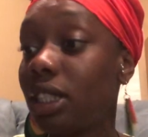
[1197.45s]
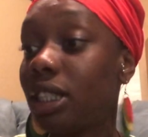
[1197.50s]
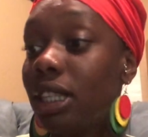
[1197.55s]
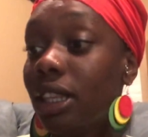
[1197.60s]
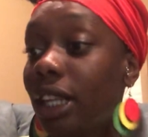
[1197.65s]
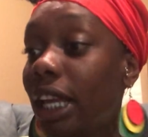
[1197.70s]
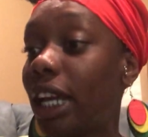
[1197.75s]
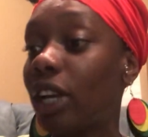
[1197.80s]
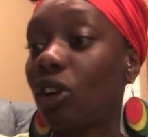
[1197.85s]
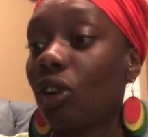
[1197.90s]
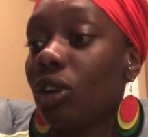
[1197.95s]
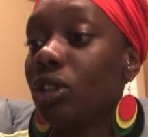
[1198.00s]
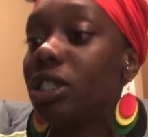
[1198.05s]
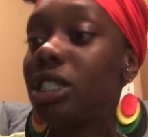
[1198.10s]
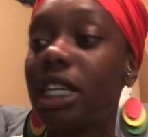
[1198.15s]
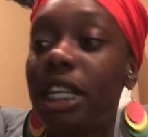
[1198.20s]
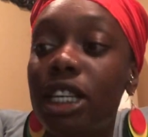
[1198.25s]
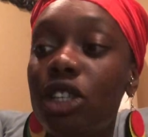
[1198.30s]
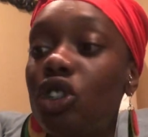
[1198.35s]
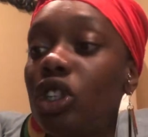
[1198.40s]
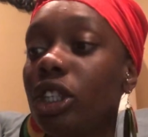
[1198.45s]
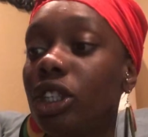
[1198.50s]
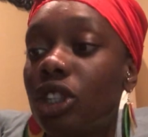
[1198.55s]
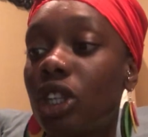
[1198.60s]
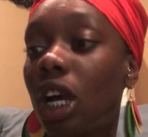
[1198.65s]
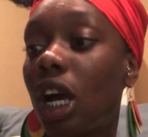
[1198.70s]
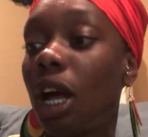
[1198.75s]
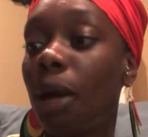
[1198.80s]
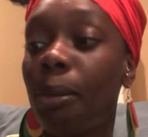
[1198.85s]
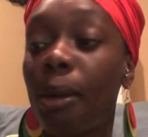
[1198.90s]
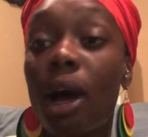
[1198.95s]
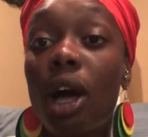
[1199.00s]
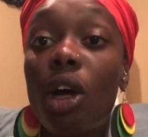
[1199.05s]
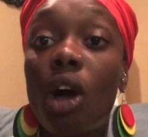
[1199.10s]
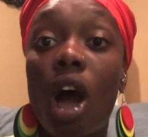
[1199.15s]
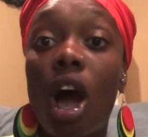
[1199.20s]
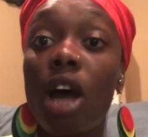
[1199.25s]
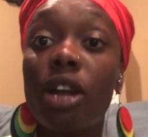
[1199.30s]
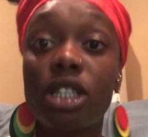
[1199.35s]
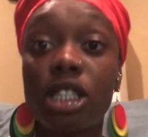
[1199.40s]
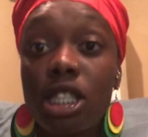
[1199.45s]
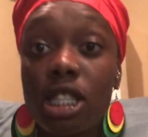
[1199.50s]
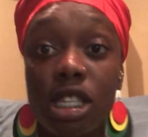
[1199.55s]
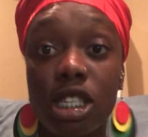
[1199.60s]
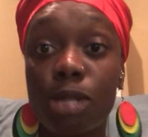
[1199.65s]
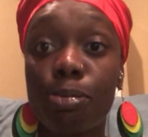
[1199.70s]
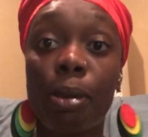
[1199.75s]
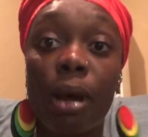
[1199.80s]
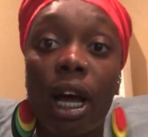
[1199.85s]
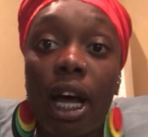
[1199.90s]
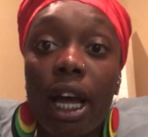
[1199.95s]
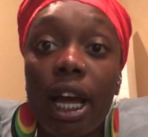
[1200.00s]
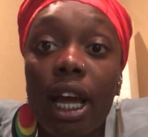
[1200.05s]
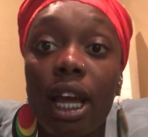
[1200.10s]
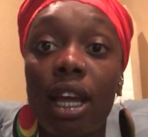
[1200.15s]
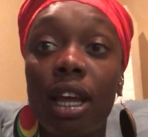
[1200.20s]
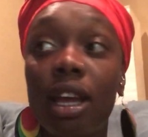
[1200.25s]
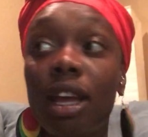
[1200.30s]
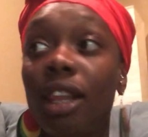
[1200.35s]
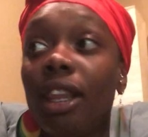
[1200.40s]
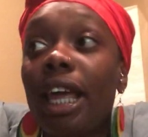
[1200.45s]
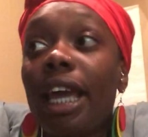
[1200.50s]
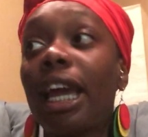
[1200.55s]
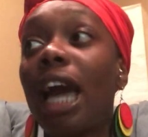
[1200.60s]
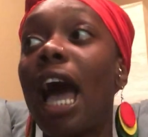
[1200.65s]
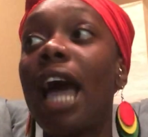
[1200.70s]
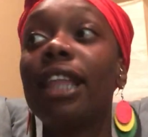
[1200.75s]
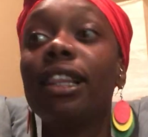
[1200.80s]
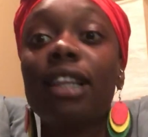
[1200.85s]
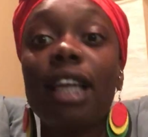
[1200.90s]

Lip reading: literal teaching job on the spot. Like, I